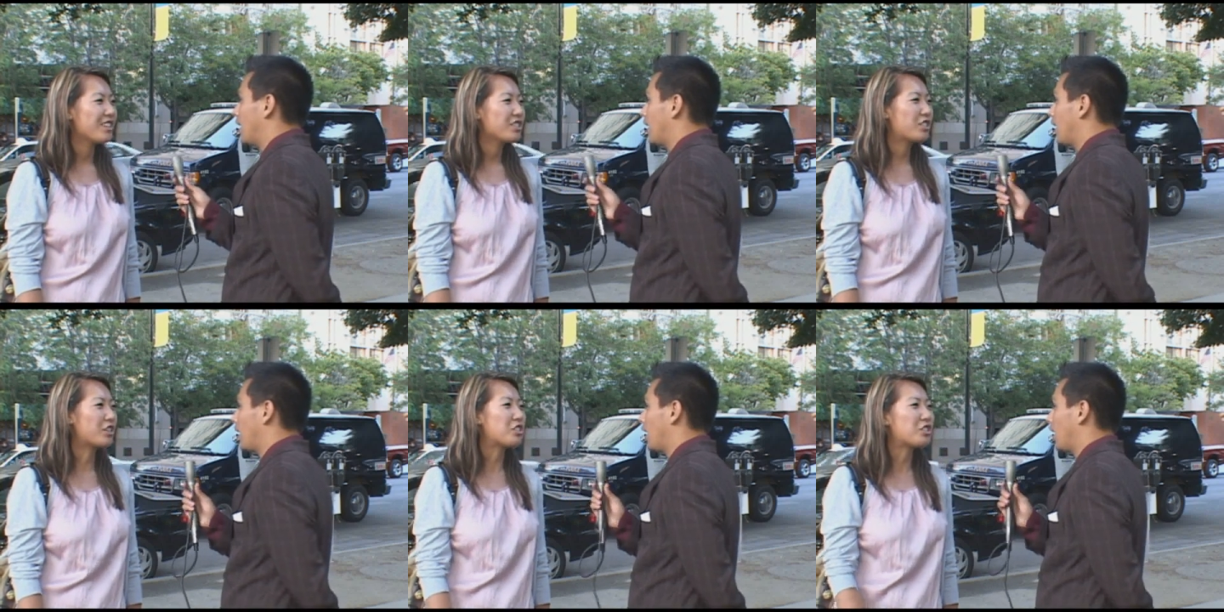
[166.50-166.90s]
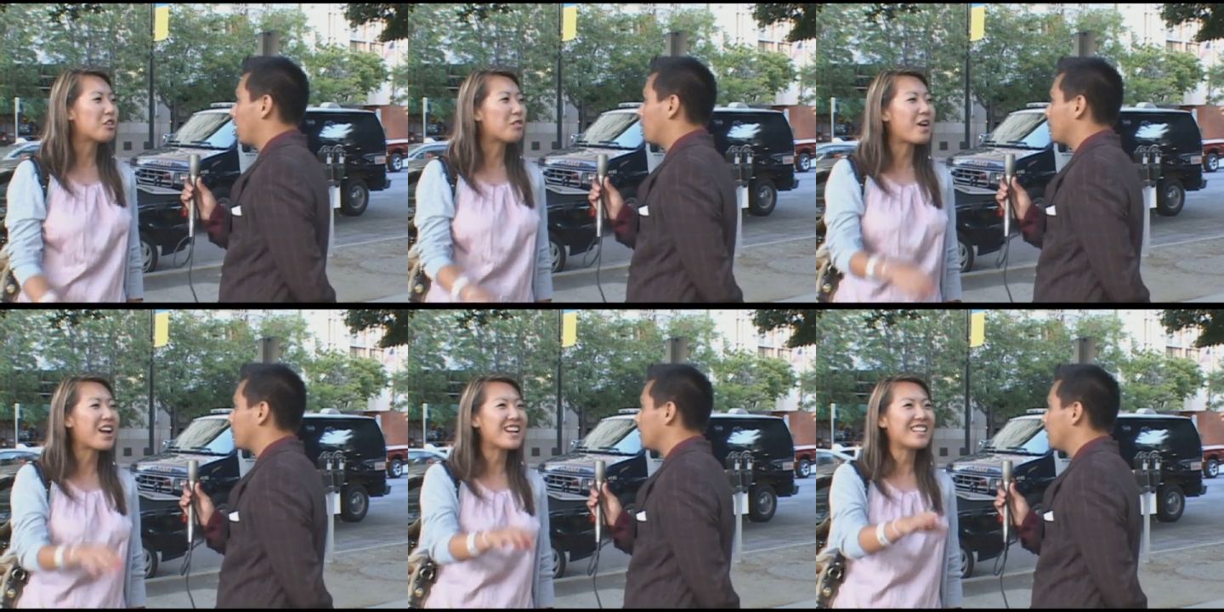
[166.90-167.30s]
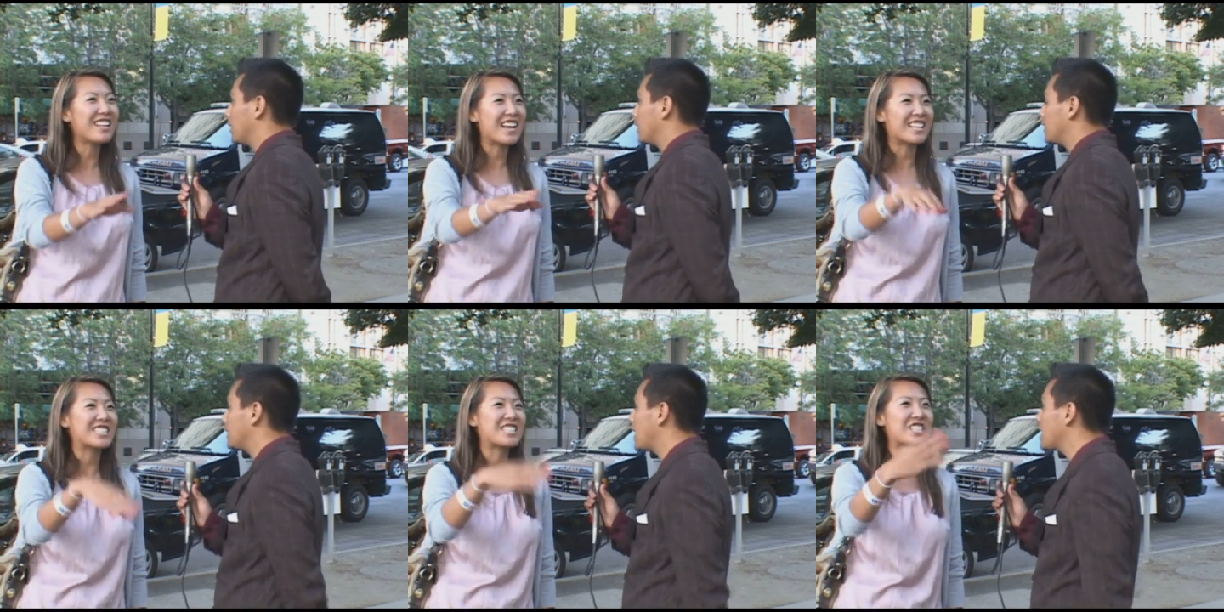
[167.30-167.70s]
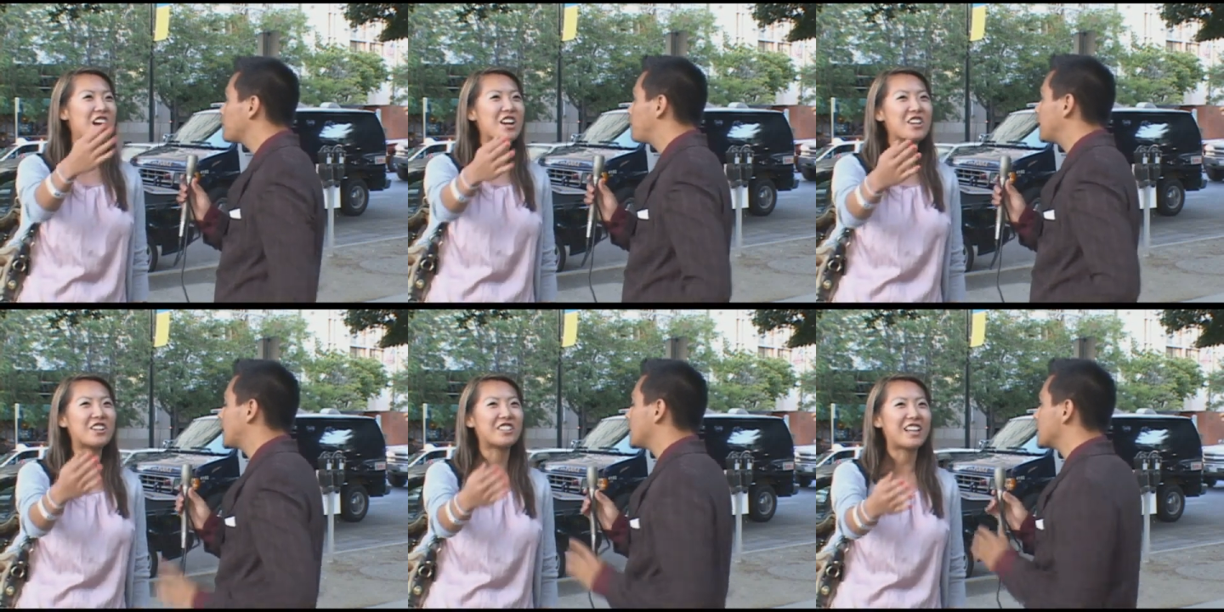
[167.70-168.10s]
Speaker 1: Don't um, you want to like yes, start
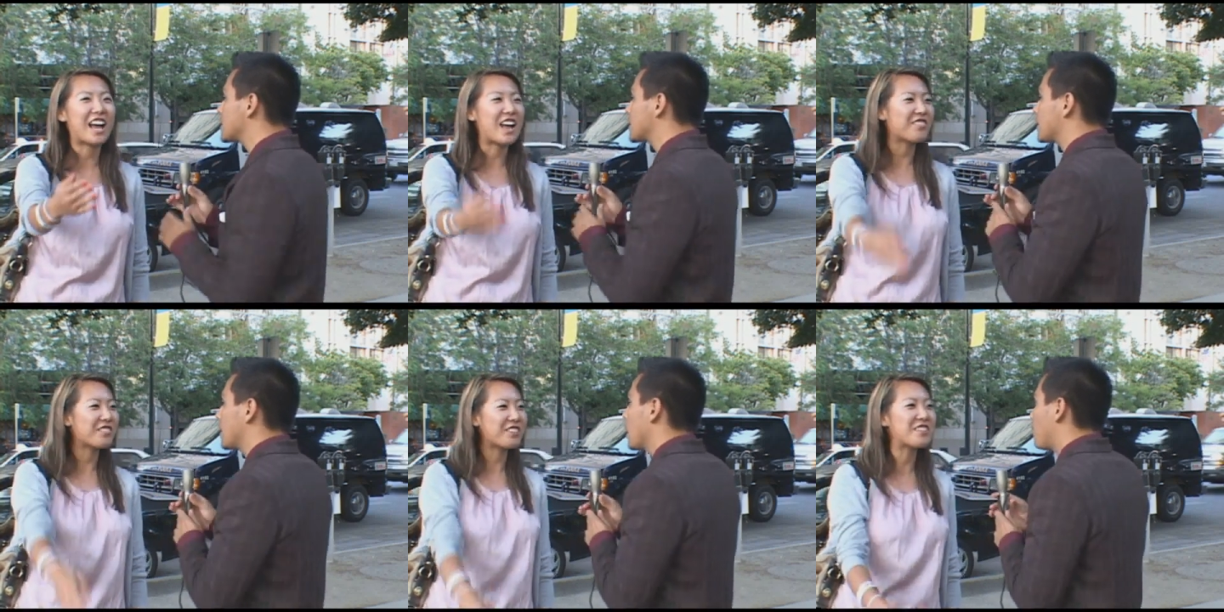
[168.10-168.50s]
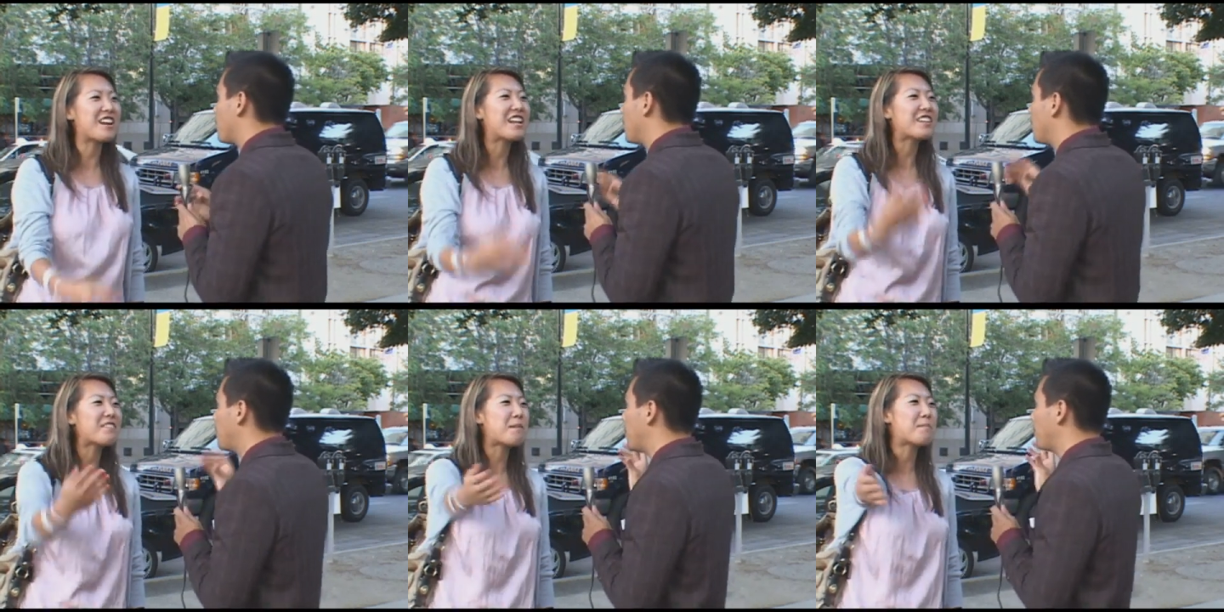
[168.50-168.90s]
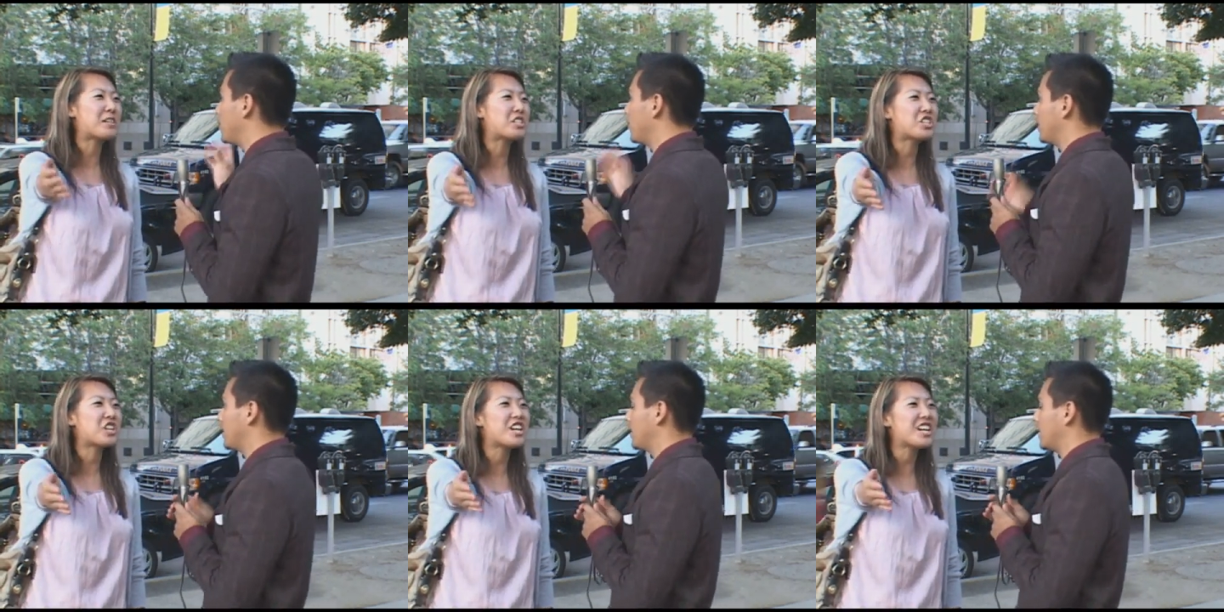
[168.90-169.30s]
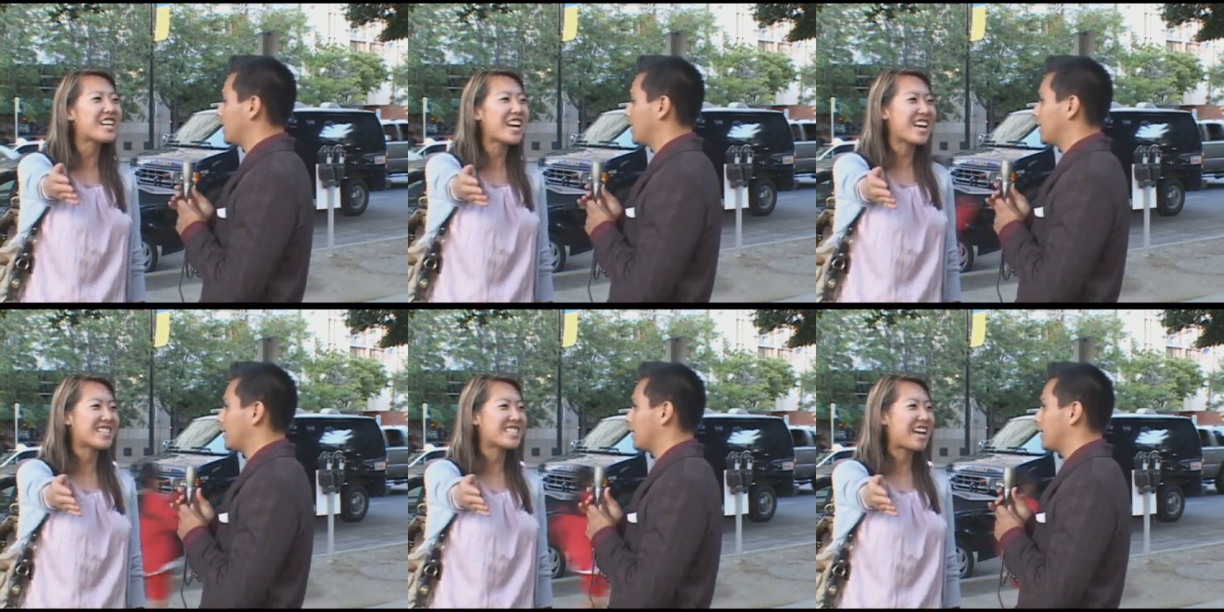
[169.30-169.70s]
because your life? You're not remember, even mature
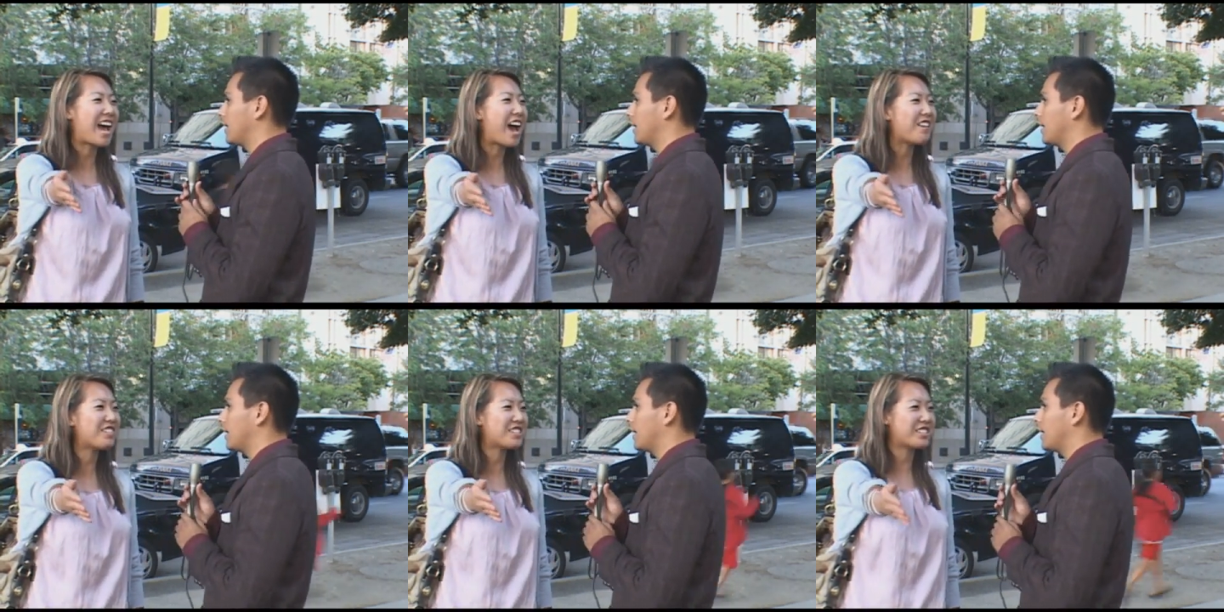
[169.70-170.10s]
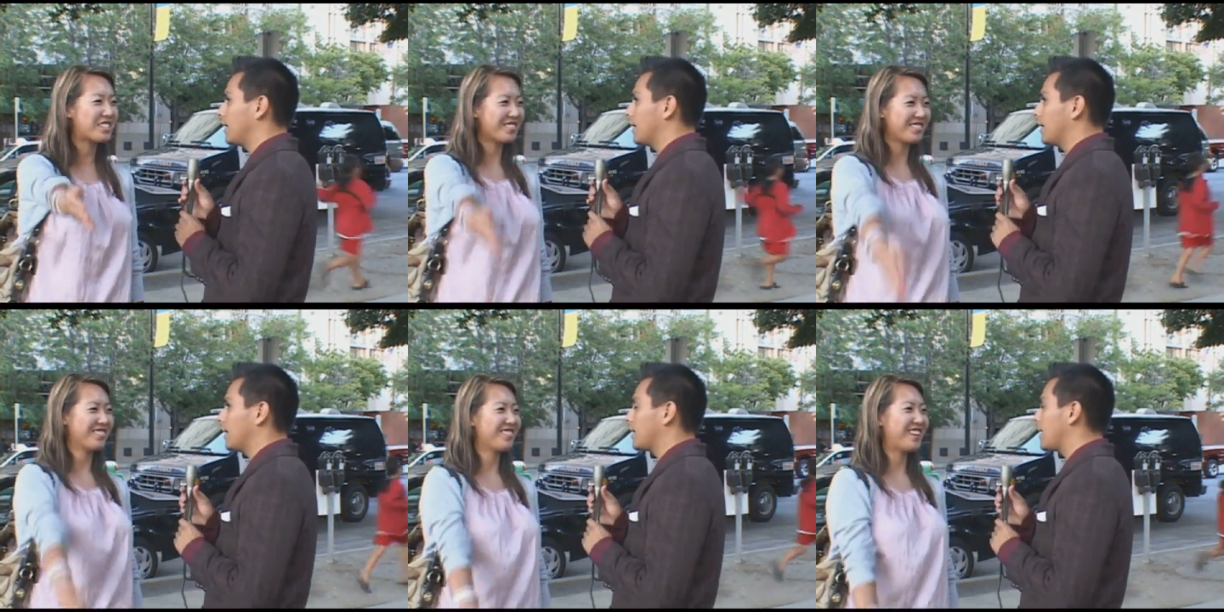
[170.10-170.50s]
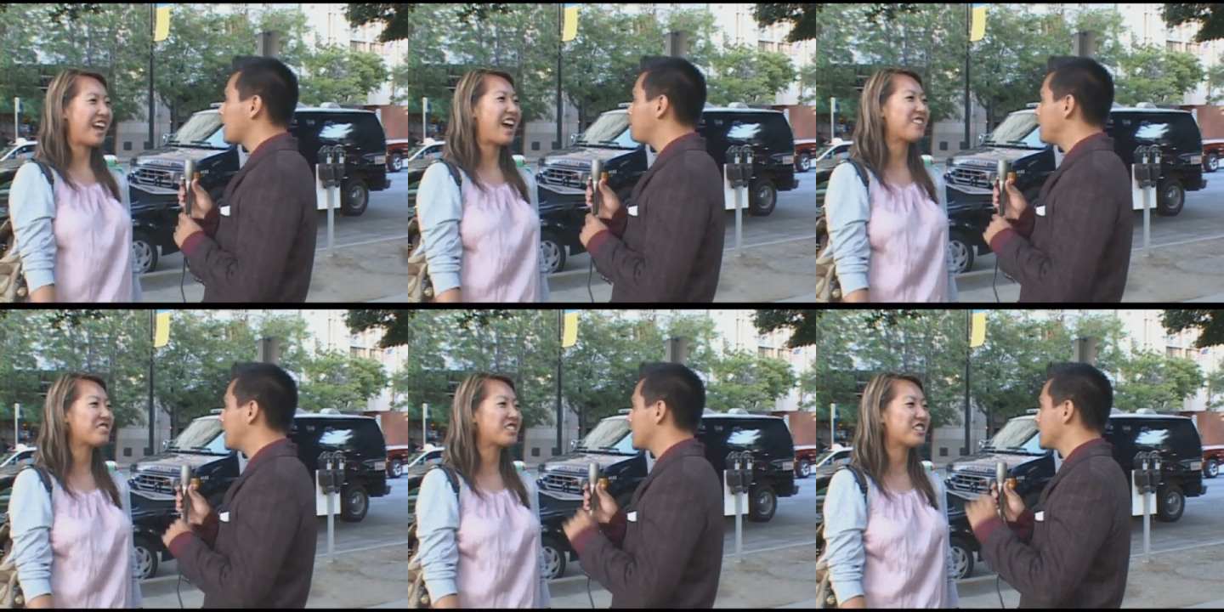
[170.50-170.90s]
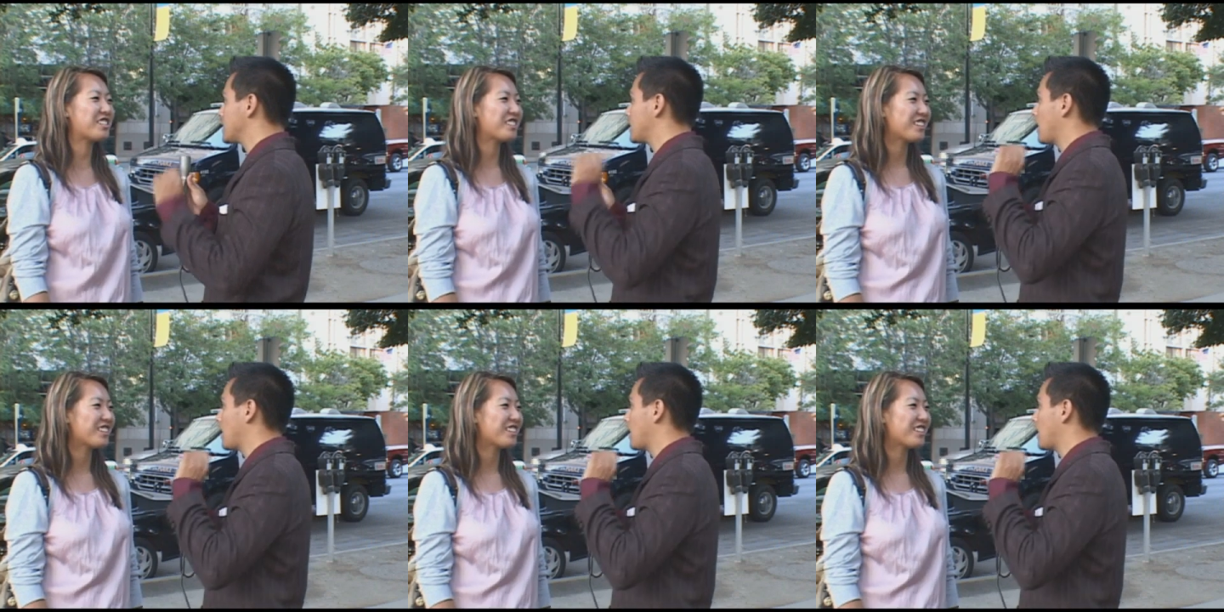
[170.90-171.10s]
yet to have a Yes, because